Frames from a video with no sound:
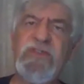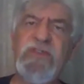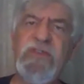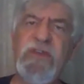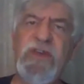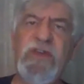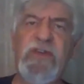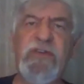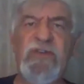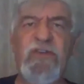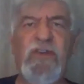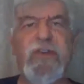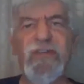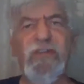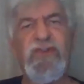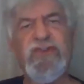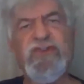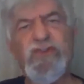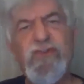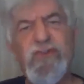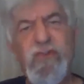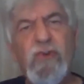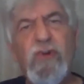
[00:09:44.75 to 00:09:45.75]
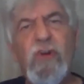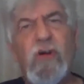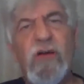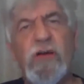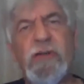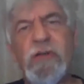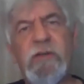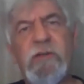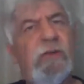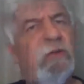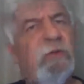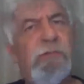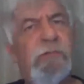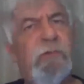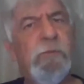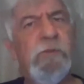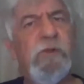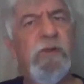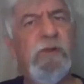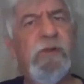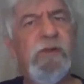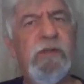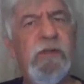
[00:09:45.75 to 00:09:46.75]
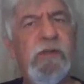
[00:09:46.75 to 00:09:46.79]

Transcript: You got to run to God, not from God.